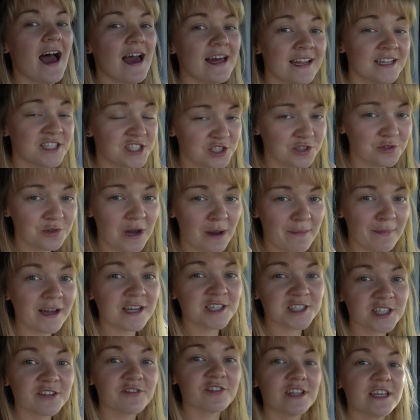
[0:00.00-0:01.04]
and do you know, I'm
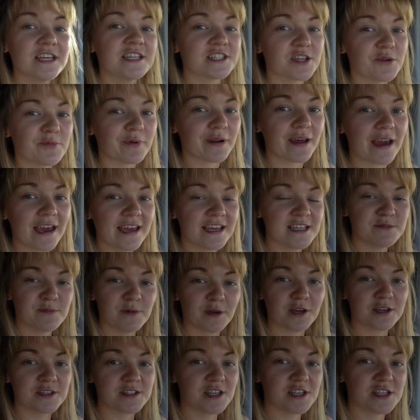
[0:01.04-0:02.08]
actually really surprised
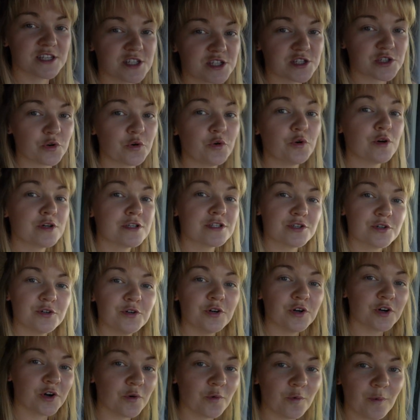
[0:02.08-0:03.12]
because it's so,
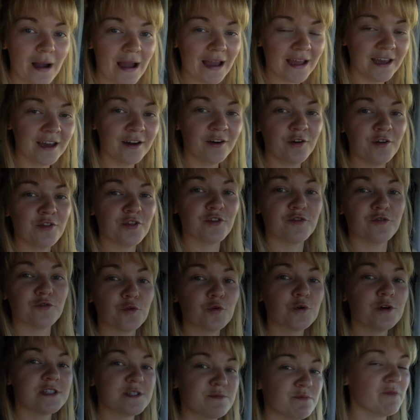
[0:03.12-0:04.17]
so quiet on the
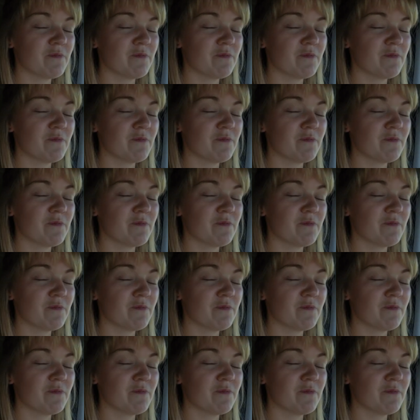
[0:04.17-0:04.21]
roads.